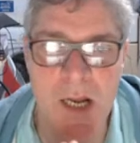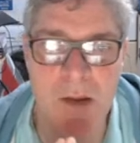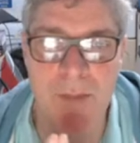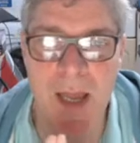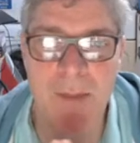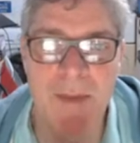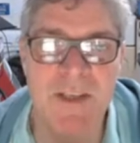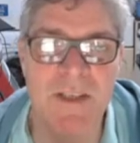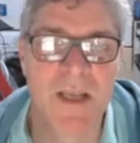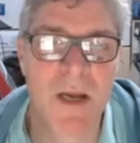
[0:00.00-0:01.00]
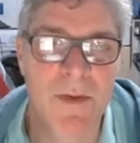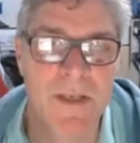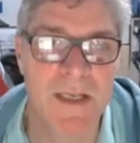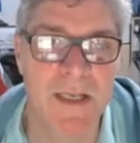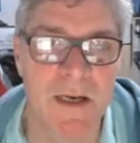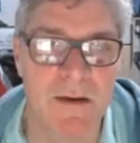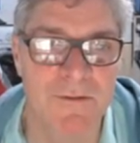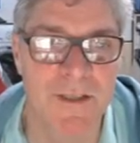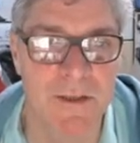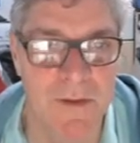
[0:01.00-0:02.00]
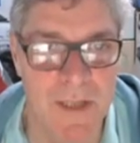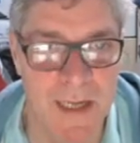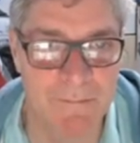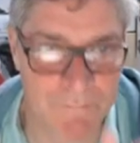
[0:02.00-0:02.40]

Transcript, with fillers: know, maybe just go with DDR3 on that.